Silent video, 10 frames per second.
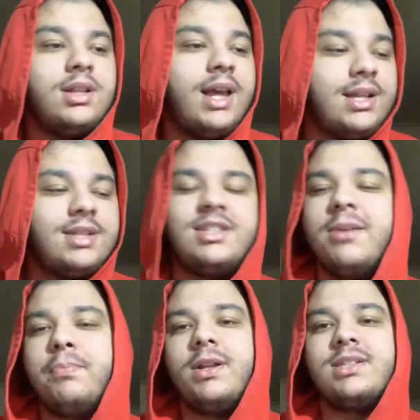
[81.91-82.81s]
It's as
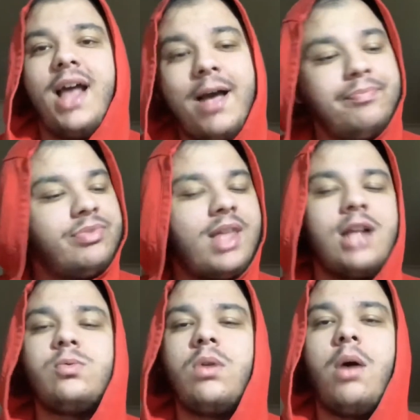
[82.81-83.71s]
simple as that.
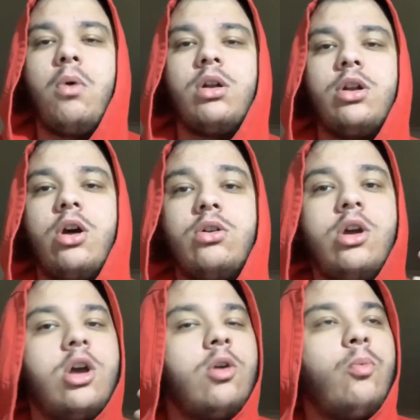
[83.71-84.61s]
That's what I want to know.
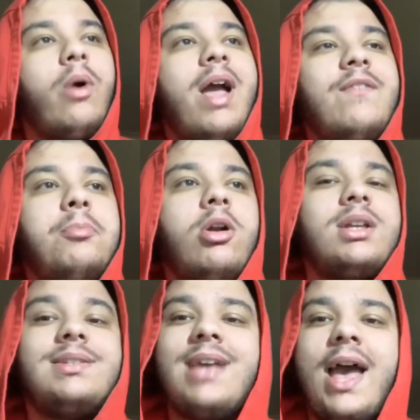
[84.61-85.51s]
Where
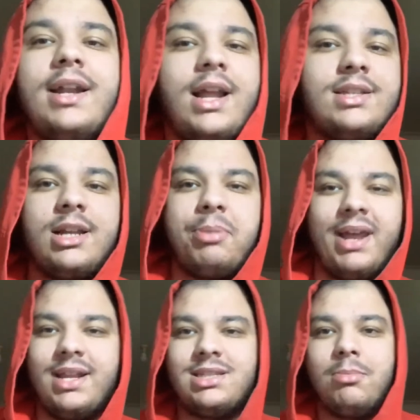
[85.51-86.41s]
everybody's saying that it's going to be
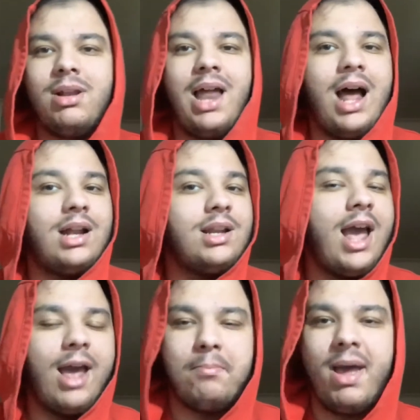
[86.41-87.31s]
Inter Milan
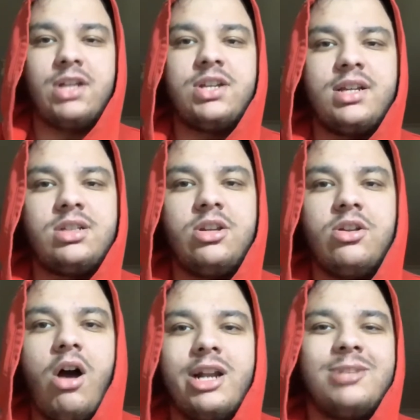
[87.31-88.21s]
and Manchester
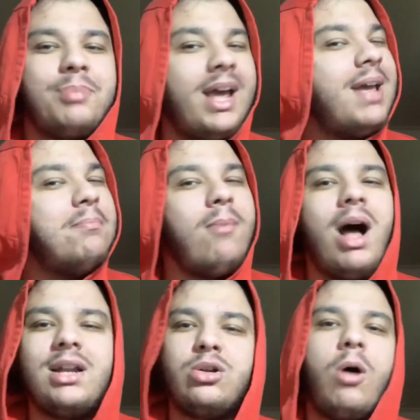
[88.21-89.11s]
United, but it
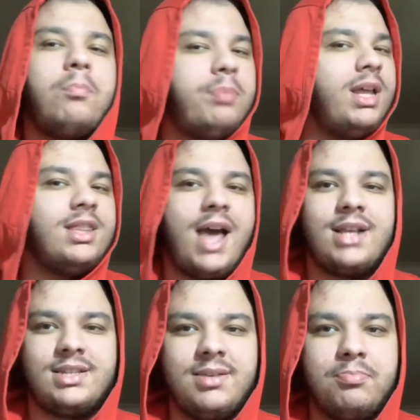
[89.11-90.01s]
might not be that
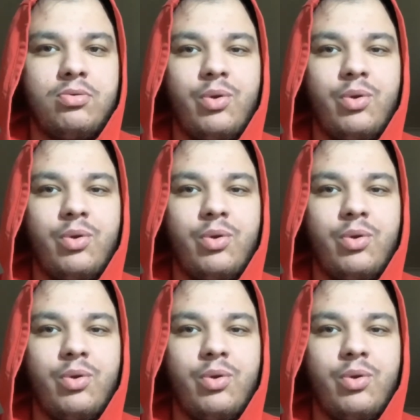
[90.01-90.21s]
simple.